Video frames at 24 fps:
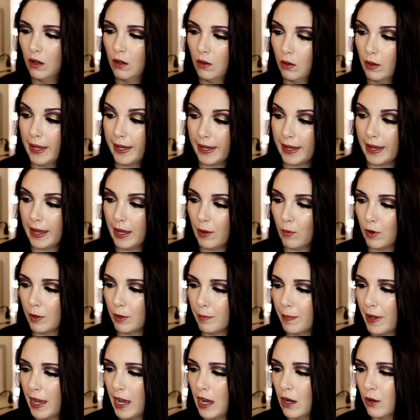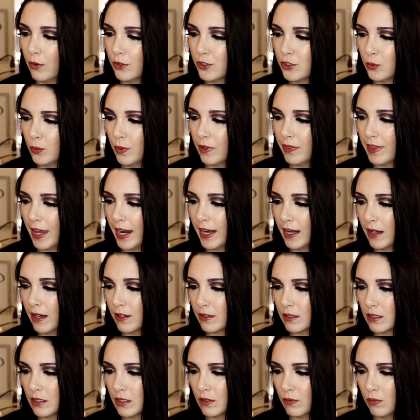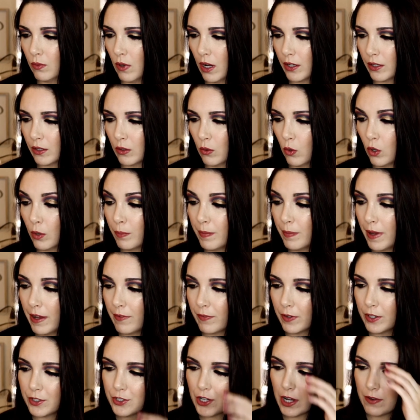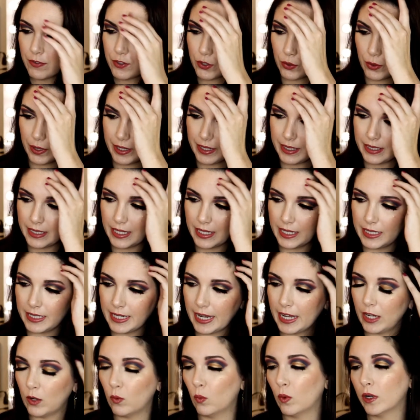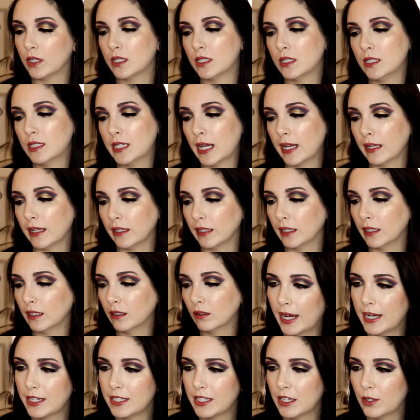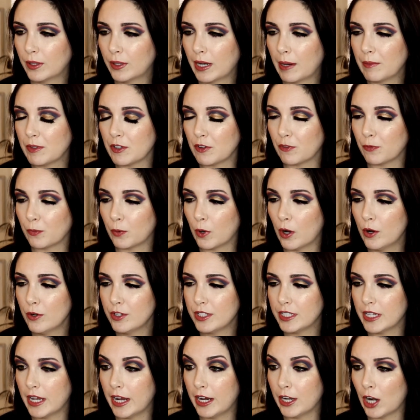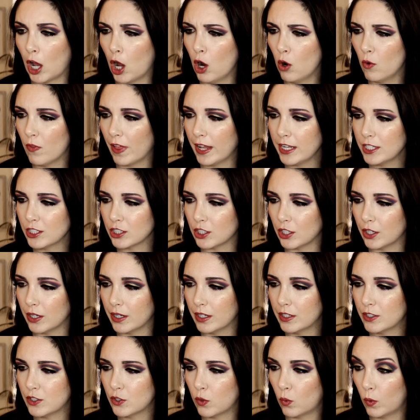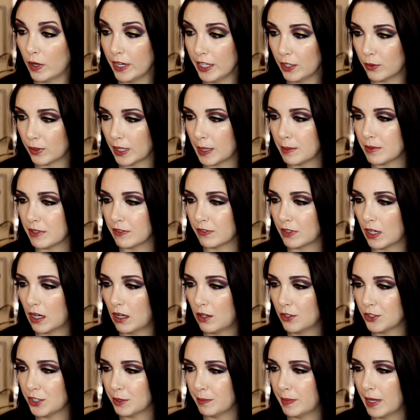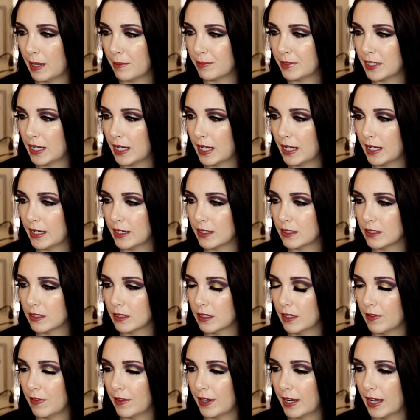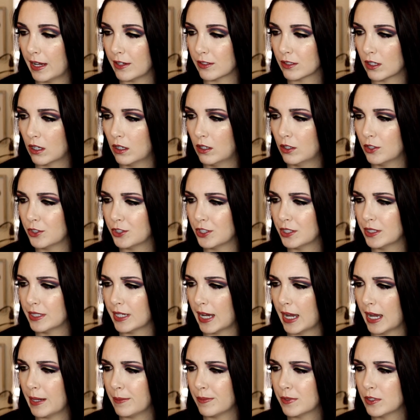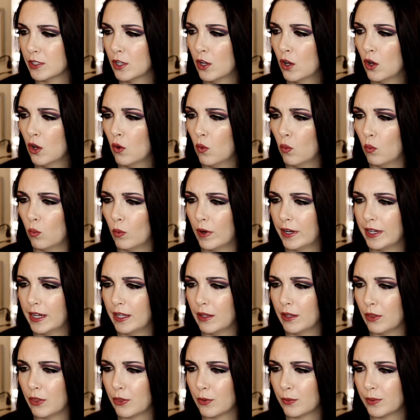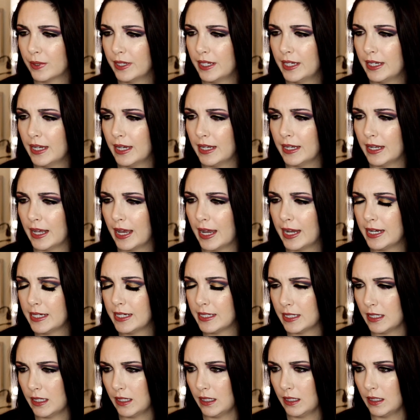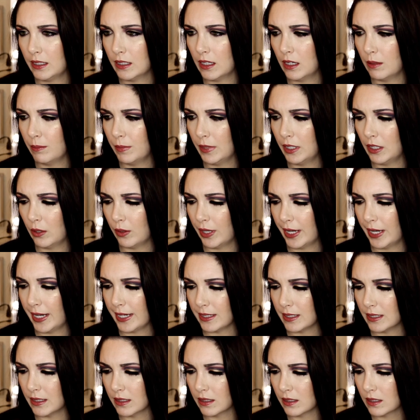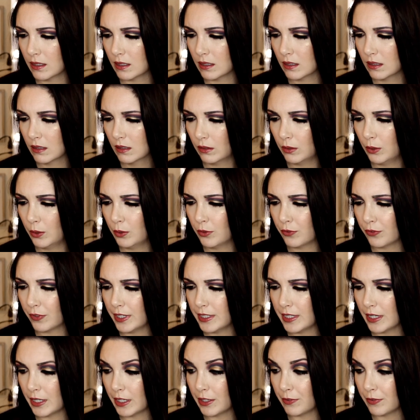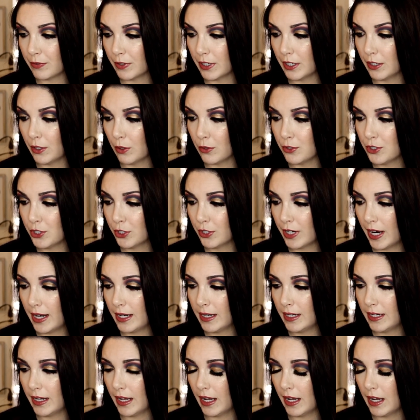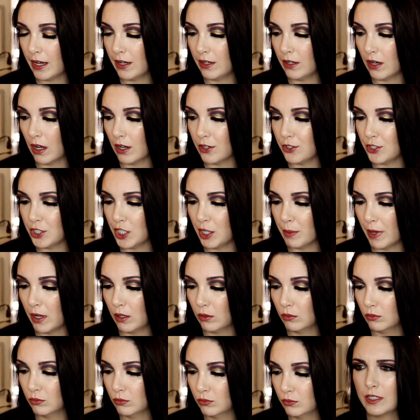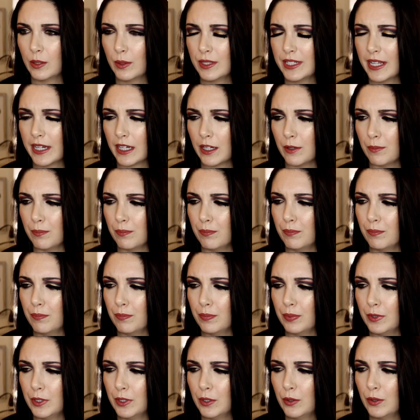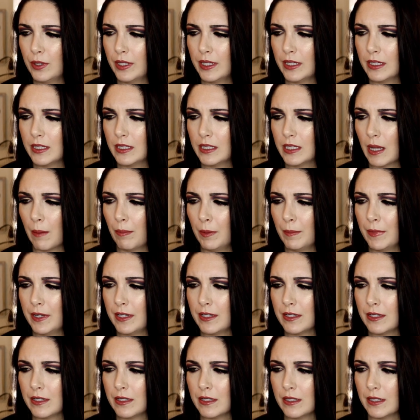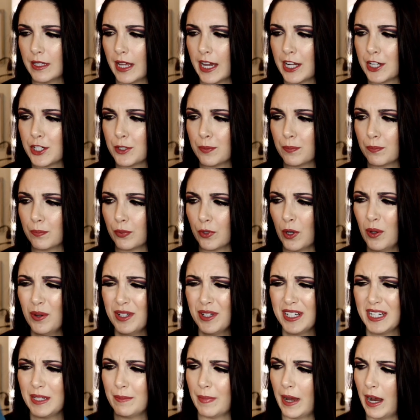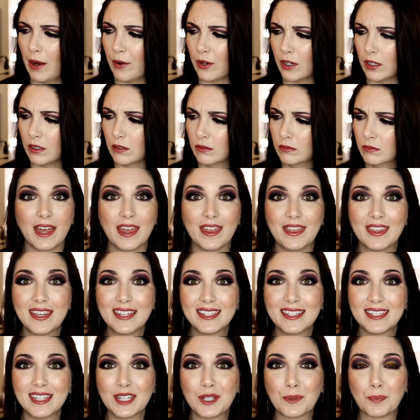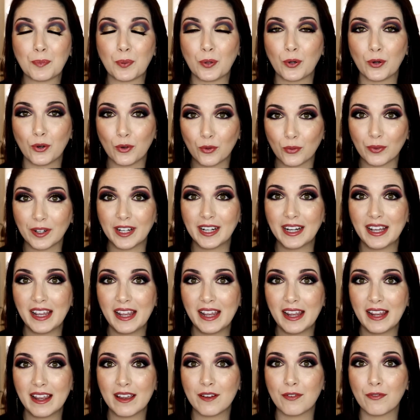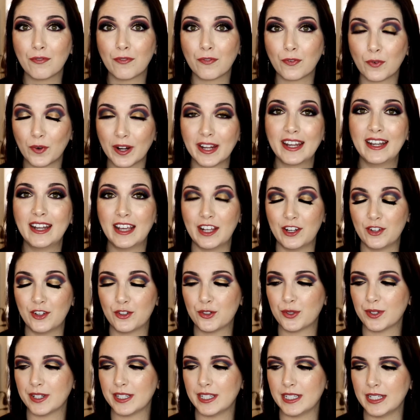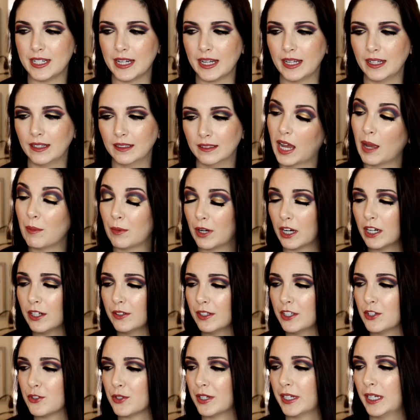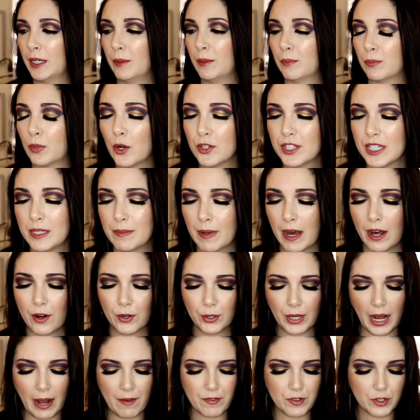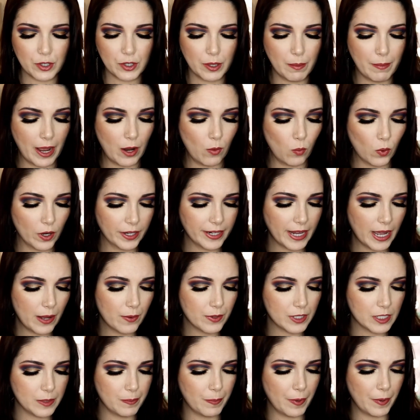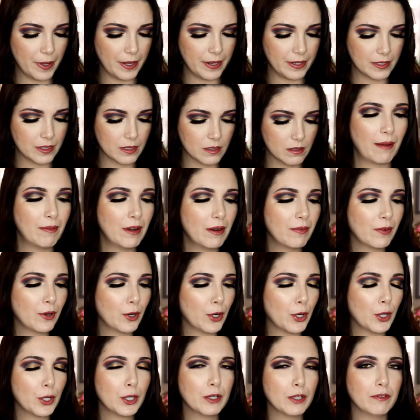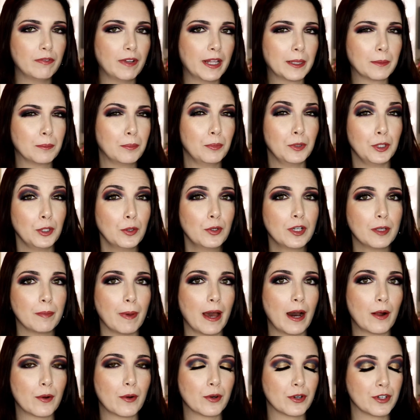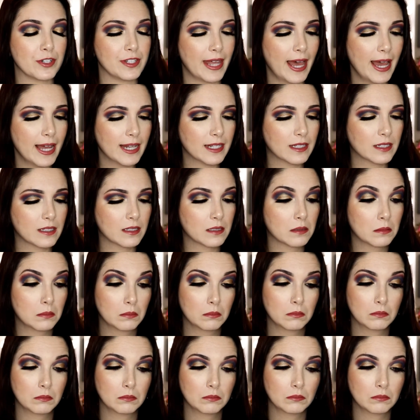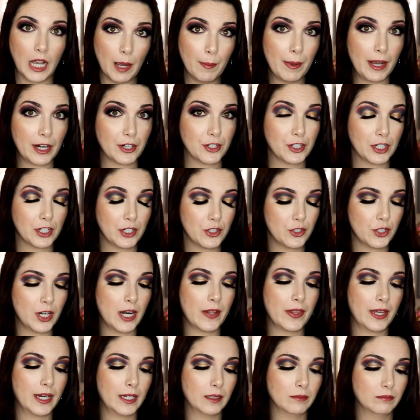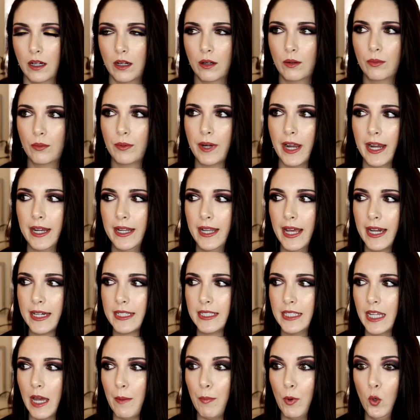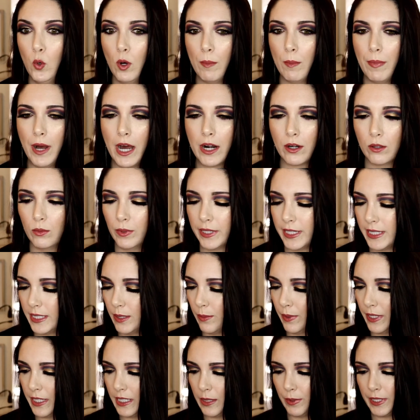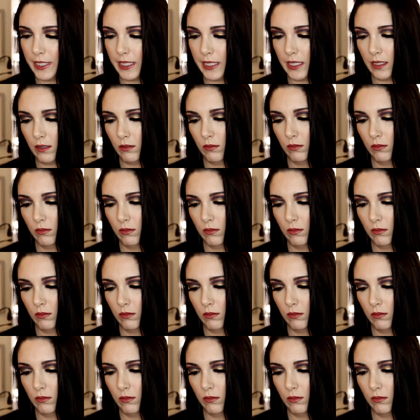aka 1 pouch, with 8 ounces of water or beverage of choice and take once daily. 18 grams of protein, oh that's good. 20 grams of collagen peptides, and then it has collagen types 1 and 3 and 18 amino acids. Gluten-free, dairy-free, no sugar added, and non-GMO. So it's like a beauty supplement slash protein powder. This is pretty freaking interesting. I'm currently drinking protein powder after my workouts, but I've never heard of like beauty powders. I'm actually gonna try that. Alright, next up, ooh, a bottle. What is it? What is it? What is it?